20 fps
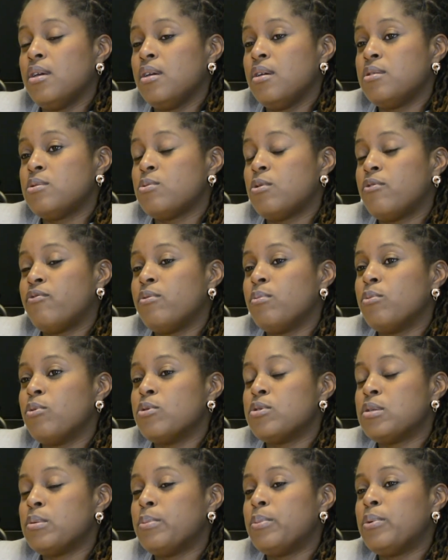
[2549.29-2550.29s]
is one of the
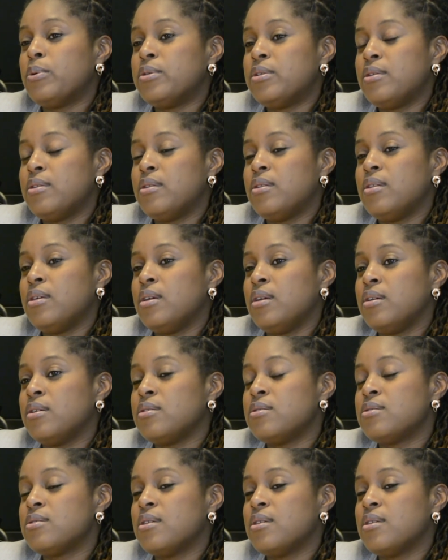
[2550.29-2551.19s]
most important things,